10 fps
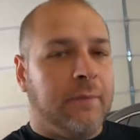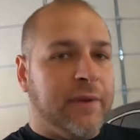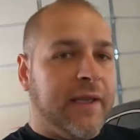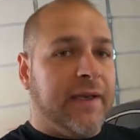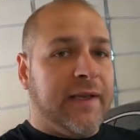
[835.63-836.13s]

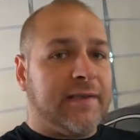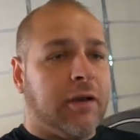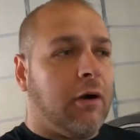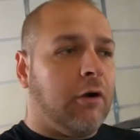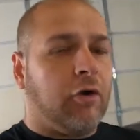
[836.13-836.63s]
beanies,
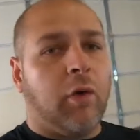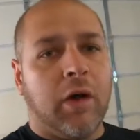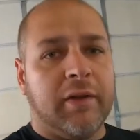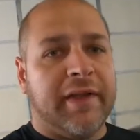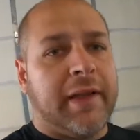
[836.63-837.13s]
all
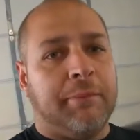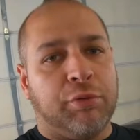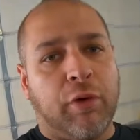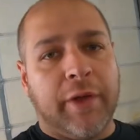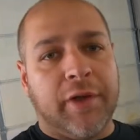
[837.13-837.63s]
quality,
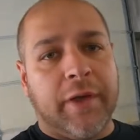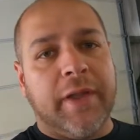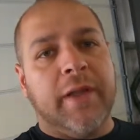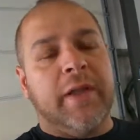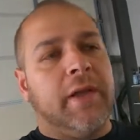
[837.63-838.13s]

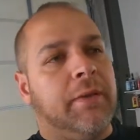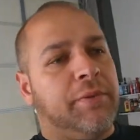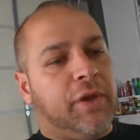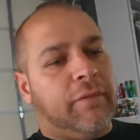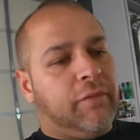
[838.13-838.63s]
embroidered,
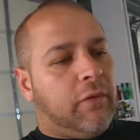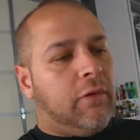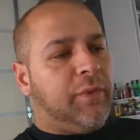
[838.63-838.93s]
beautiful.